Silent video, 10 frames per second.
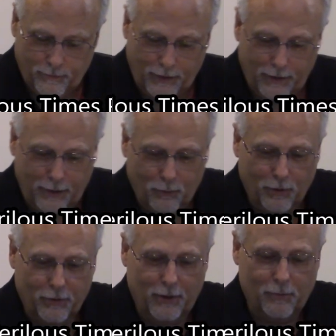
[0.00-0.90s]
And he
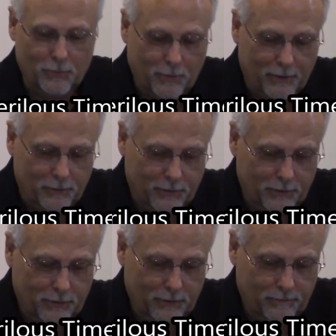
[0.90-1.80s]
will keep his
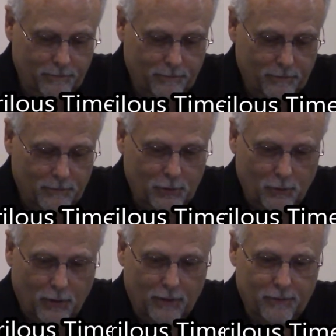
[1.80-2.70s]
promises
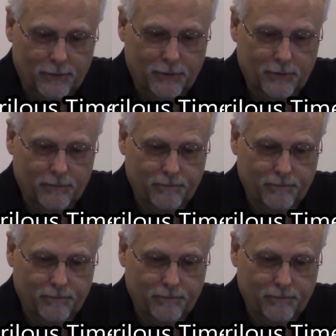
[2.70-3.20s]
to all of us.